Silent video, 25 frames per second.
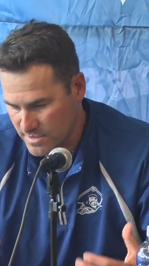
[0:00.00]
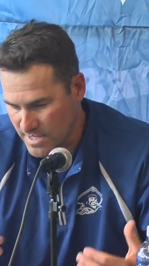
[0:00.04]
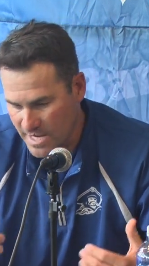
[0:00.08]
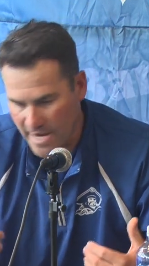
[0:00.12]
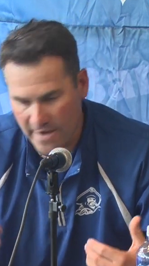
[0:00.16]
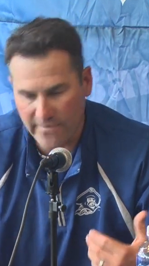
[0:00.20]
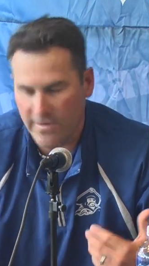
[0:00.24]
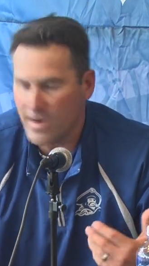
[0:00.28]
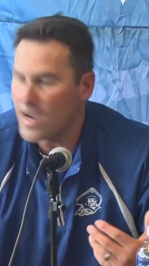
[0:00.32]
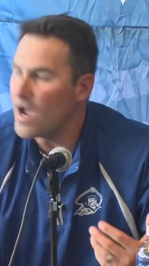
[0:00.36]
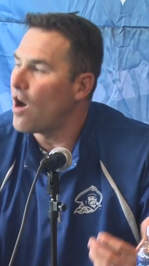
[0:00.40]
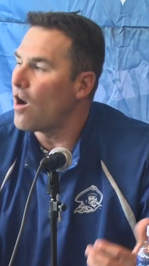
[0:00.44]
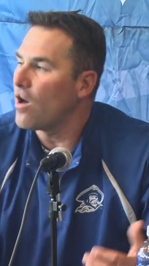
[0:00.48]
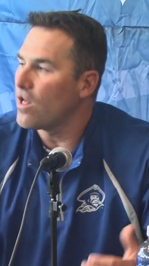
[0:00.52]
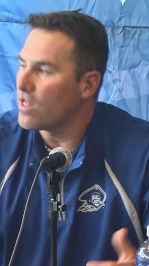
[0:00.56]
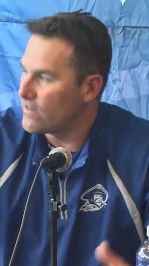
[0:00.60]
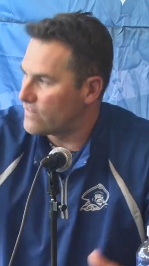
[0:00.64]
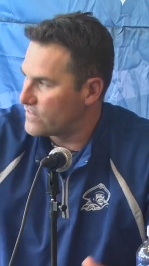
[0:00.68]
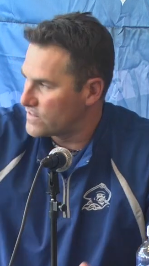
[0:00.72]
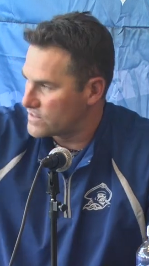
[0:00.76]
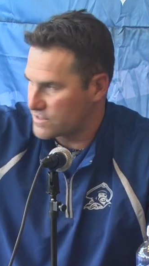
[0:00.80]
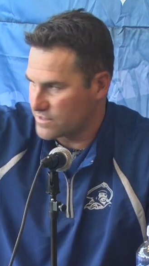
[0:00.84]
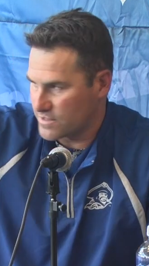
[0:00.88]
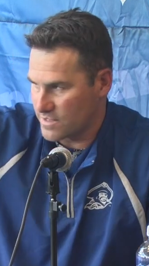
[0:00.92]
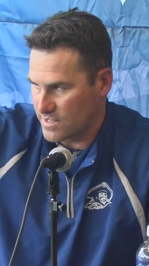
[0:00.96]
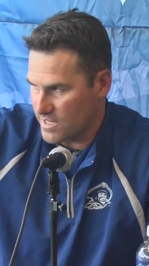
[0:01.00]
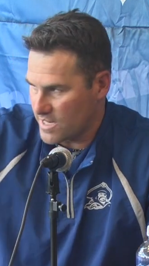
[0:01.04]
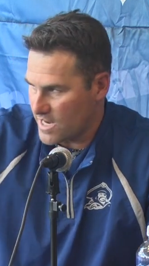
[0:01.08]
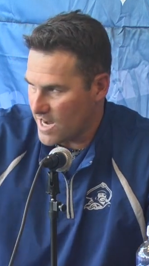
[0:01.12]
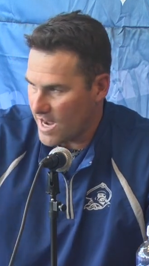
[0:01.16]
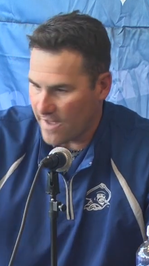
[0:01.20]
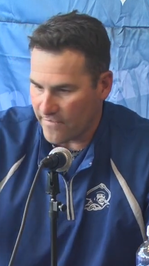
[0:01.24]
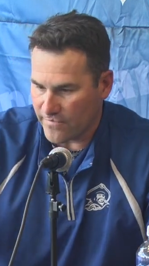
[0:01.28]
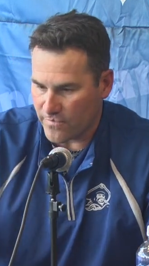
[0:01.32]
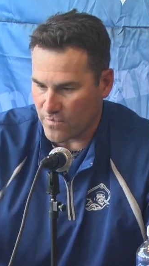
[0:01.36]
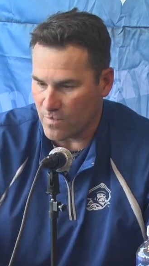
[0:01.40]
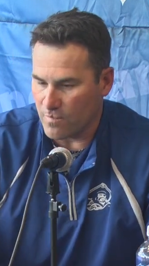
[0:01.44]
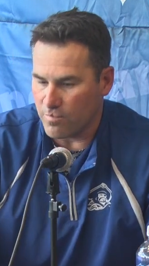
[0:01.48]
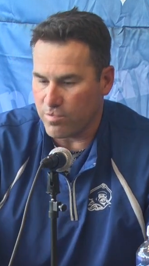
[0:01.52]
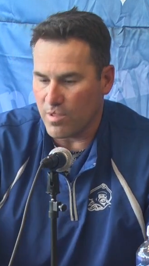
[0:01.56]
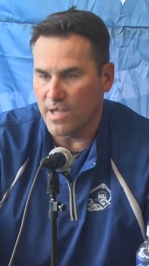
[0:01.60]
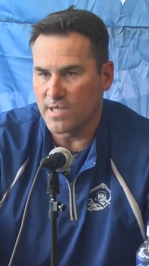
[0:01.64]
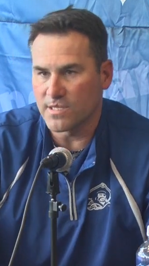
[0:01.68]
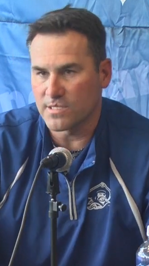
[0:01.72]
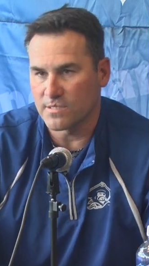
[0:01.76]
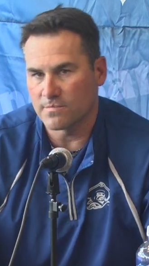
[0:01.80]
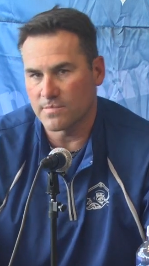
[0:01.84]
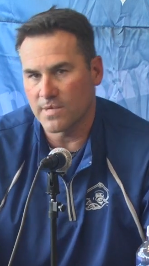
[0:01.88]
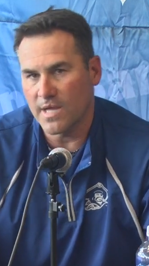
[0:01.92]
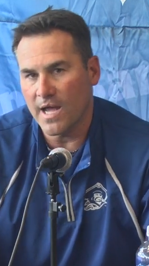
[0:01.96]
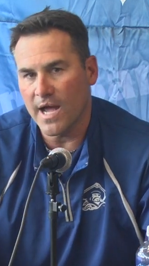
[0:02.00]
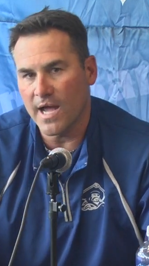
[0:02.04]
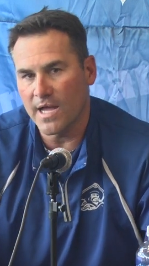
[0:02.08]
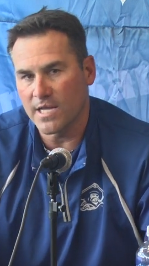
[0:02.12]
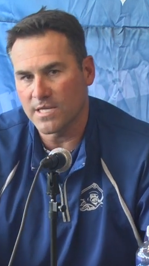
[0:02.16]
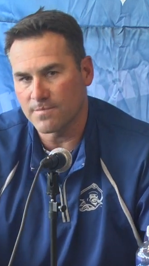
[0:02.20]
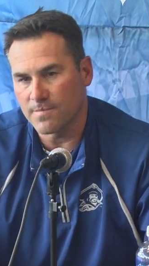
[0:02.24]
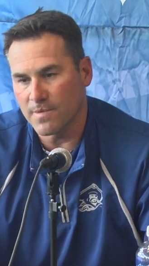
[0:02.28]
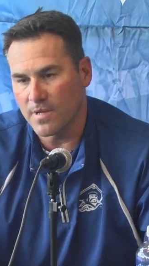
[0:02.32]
to. All of us are going to have to replace some guys,